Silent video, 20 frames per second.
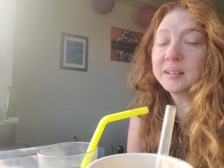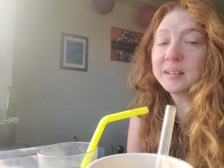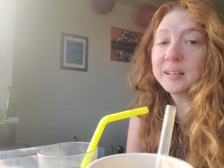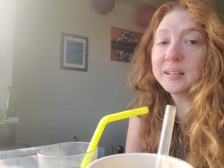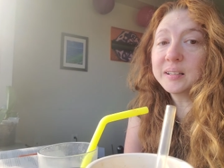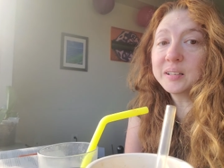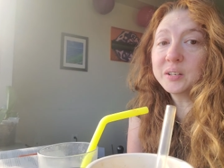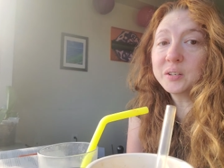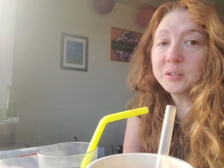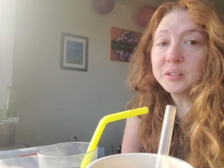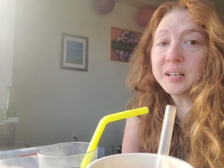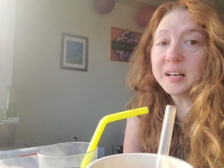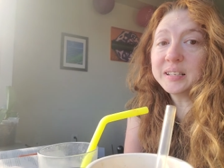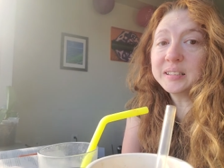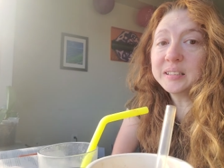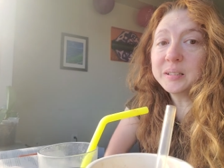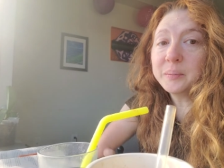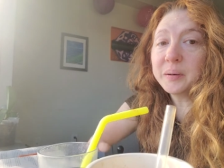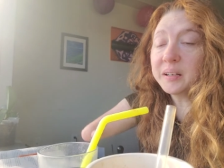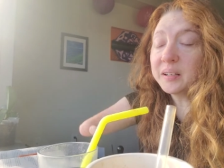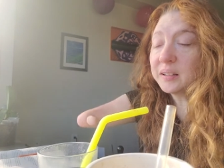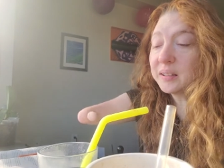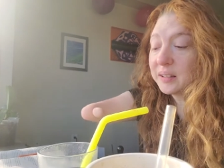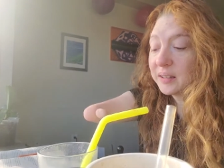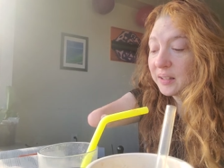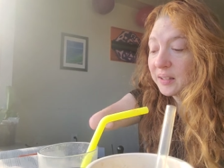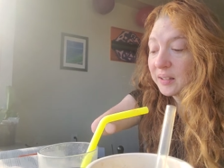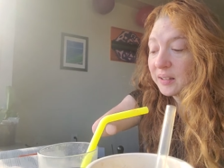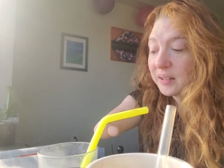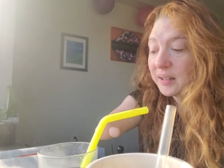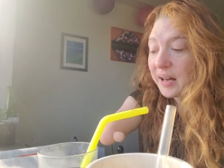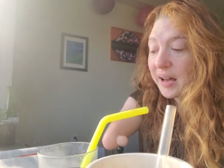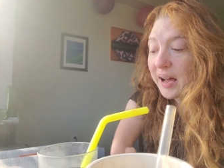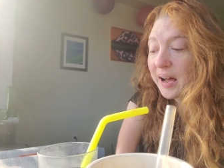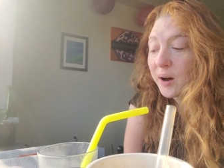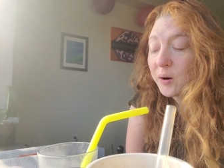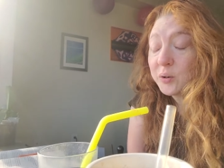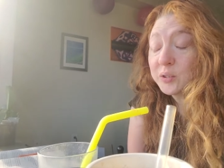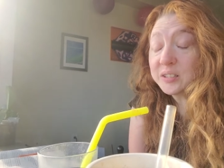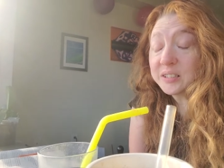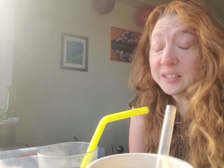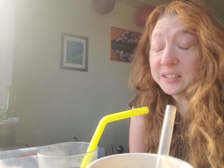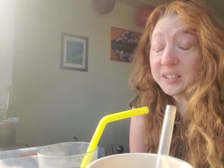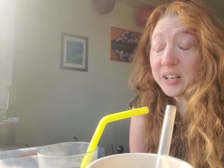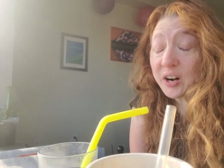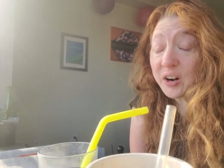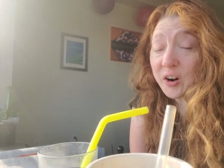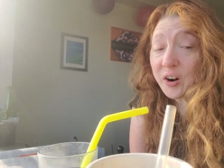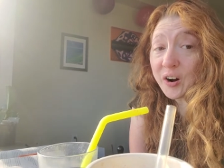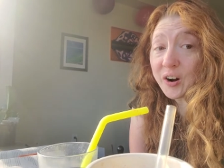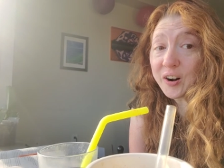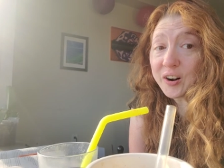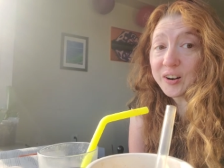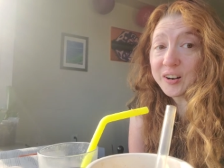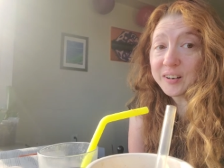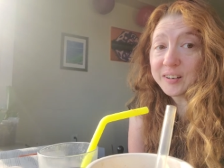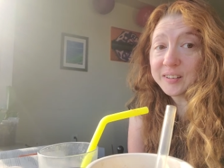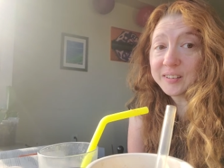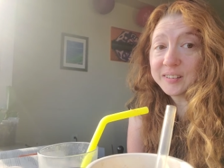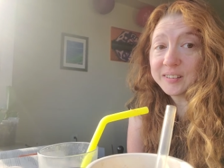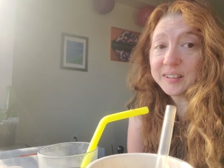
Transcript: in the New Testament, the house is our heart.